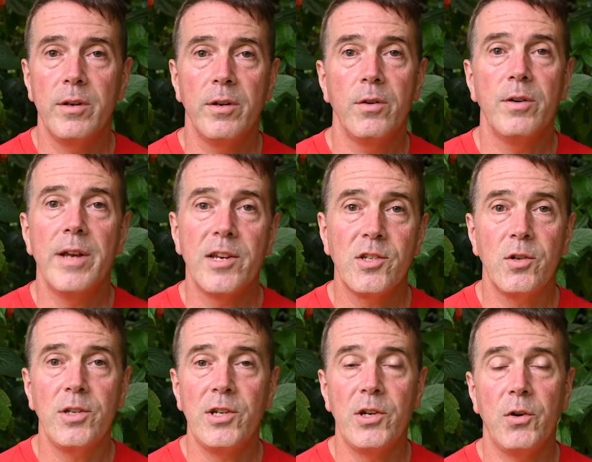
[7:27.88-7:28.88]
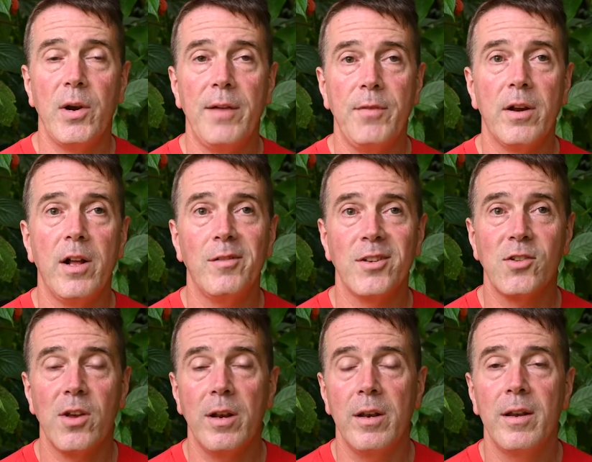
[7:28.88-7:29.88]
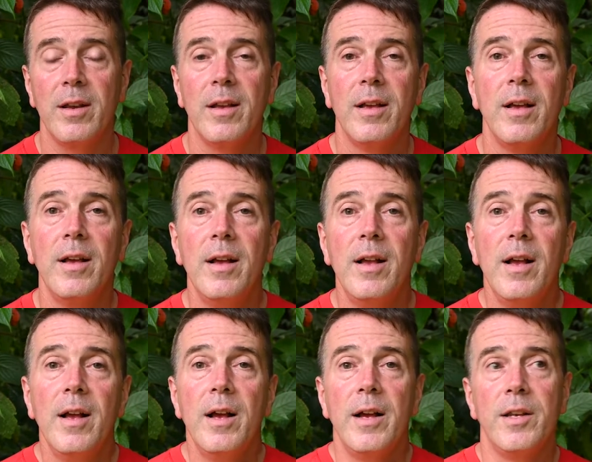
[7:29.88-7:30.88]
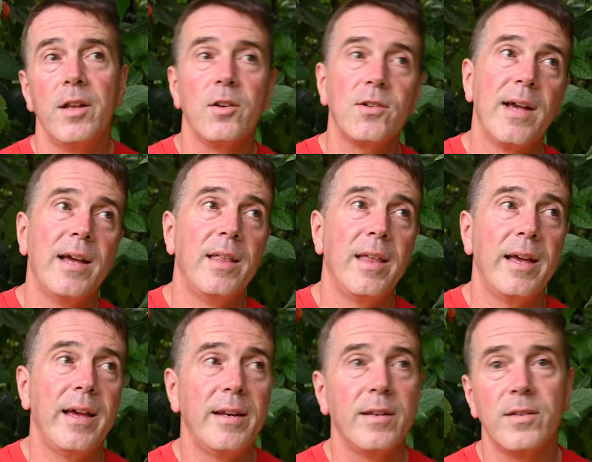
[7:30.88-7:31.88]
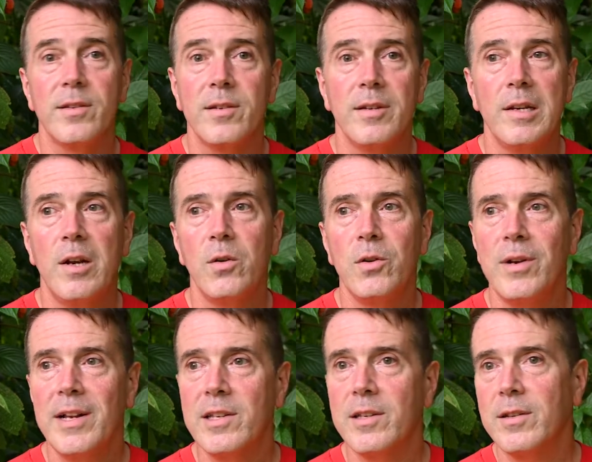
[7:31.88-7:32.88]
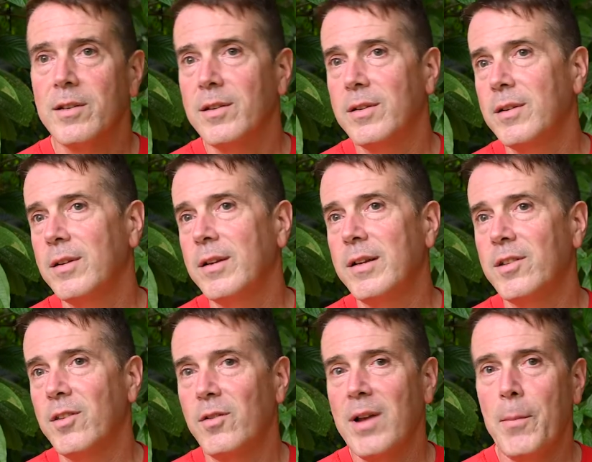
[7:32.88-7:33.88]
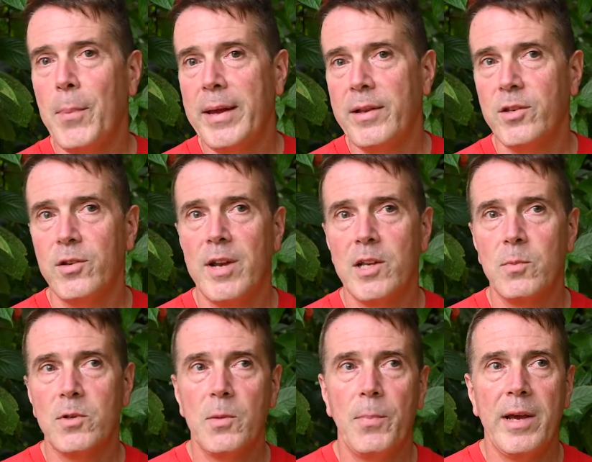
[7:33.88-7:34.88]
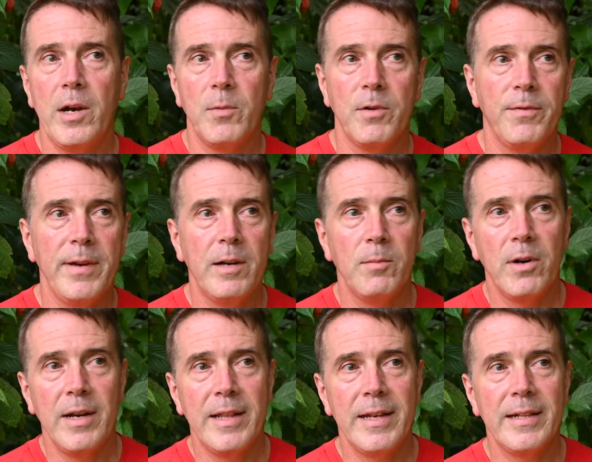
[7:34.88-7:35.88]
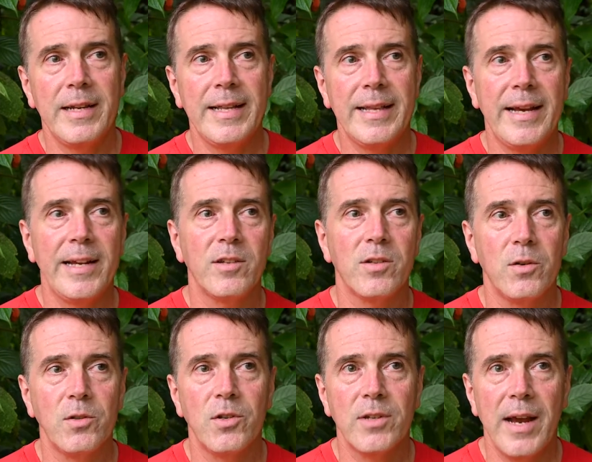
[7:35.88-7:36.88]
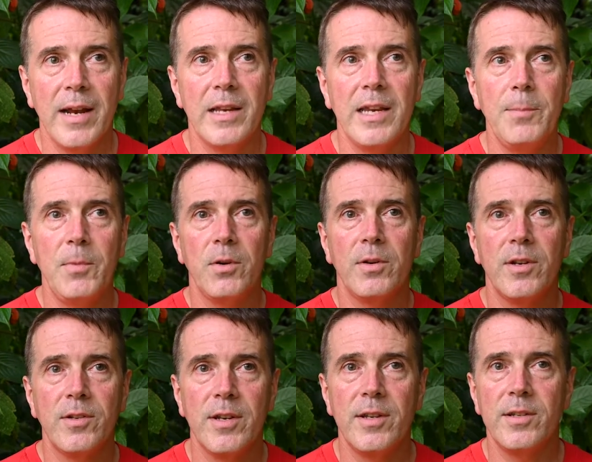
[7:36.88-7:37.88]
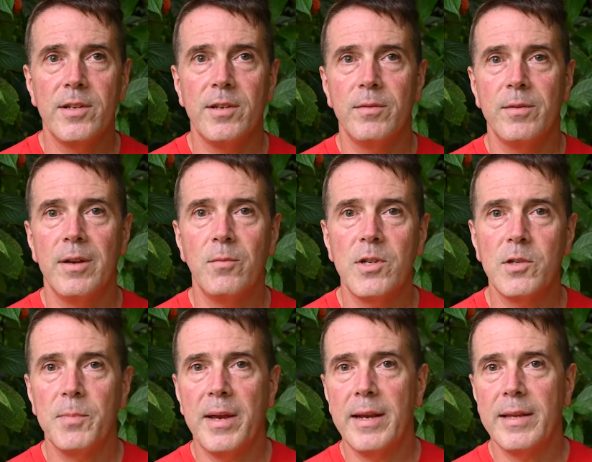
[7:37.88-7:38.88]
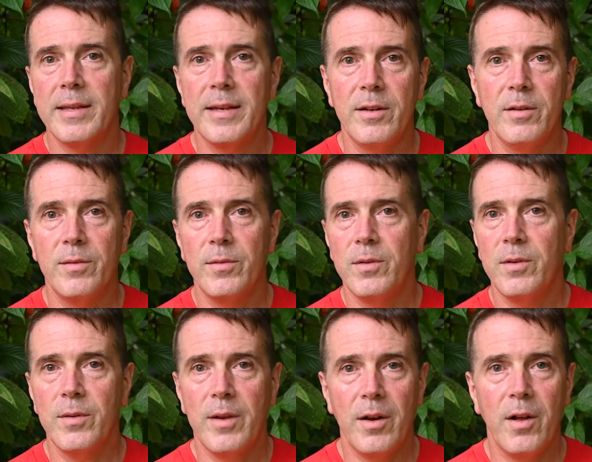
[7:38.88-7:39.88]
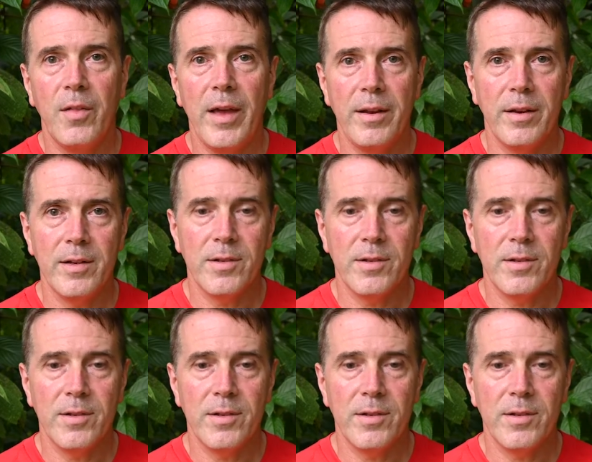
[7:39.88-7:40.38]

You're National Geographic all of a sudden. And the other side of that is, you know, they're not pets. You're not supposed to pet them or feed them or anything like that. So just kind of keep your distance and respect and all that nice